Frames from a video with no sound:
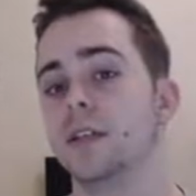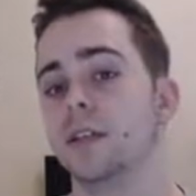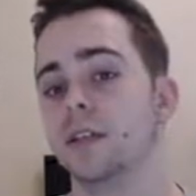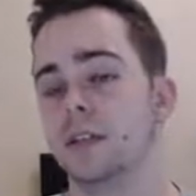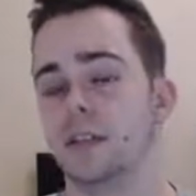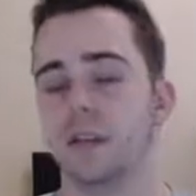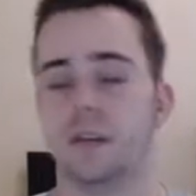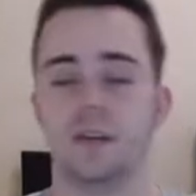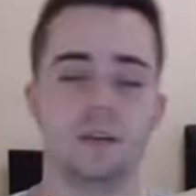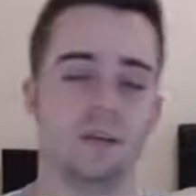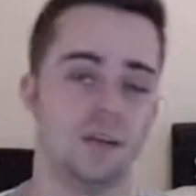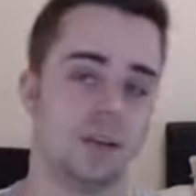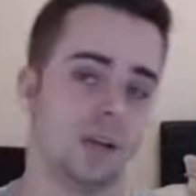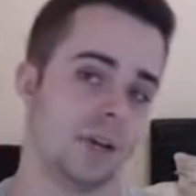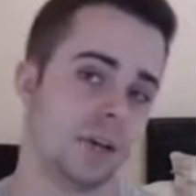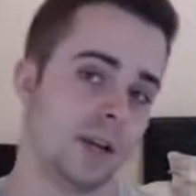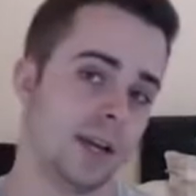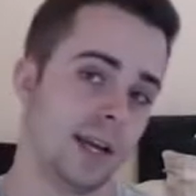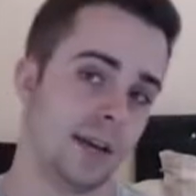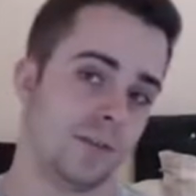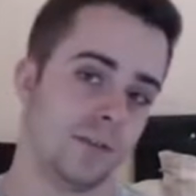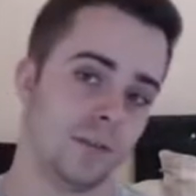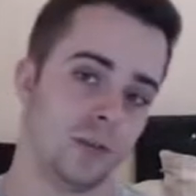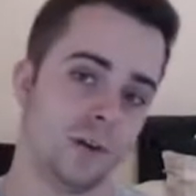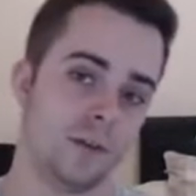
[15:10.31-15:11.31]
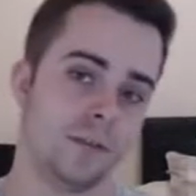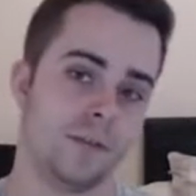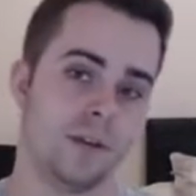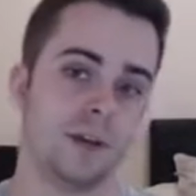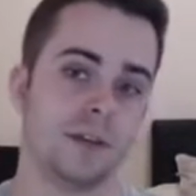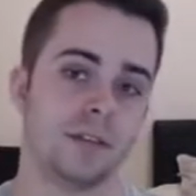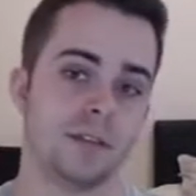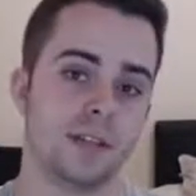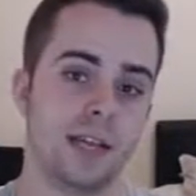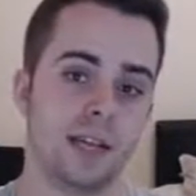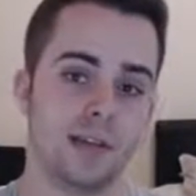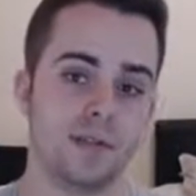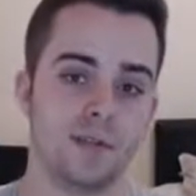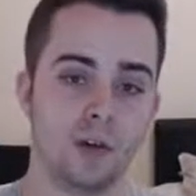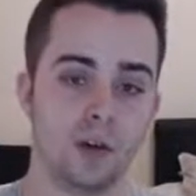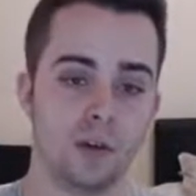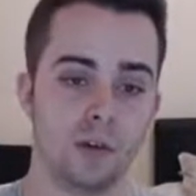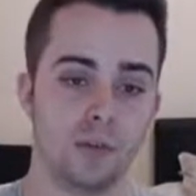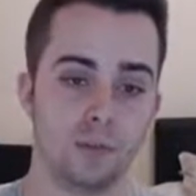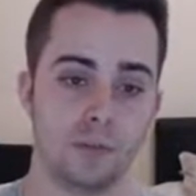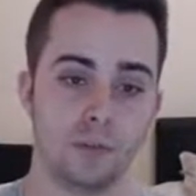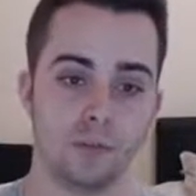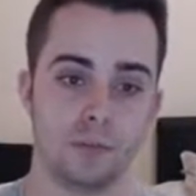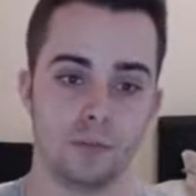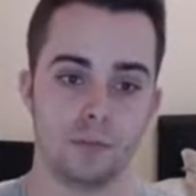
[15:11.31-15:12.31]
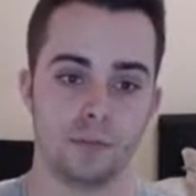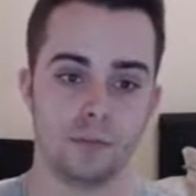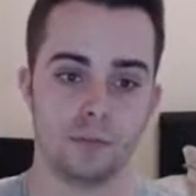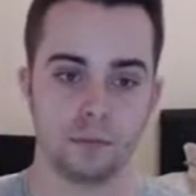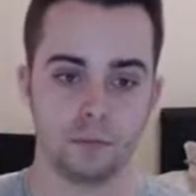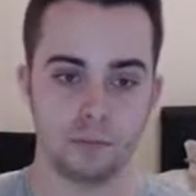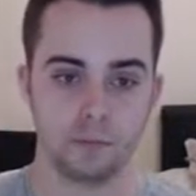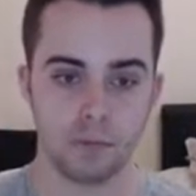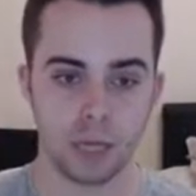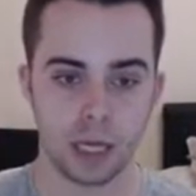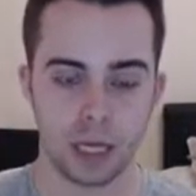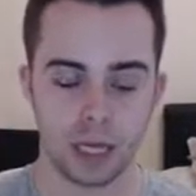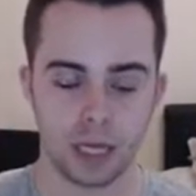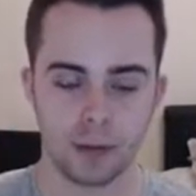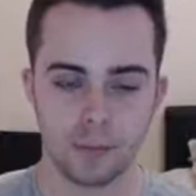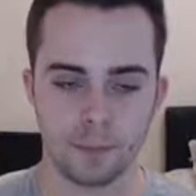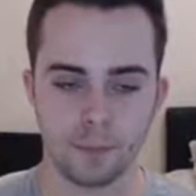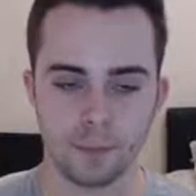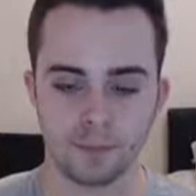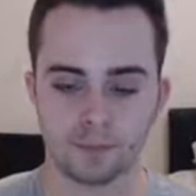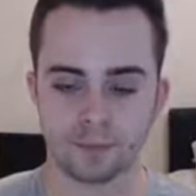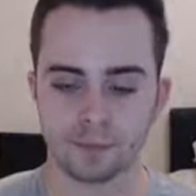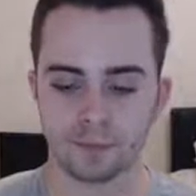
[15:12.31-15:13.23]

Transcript: So, you know, I have got a failsafe of um,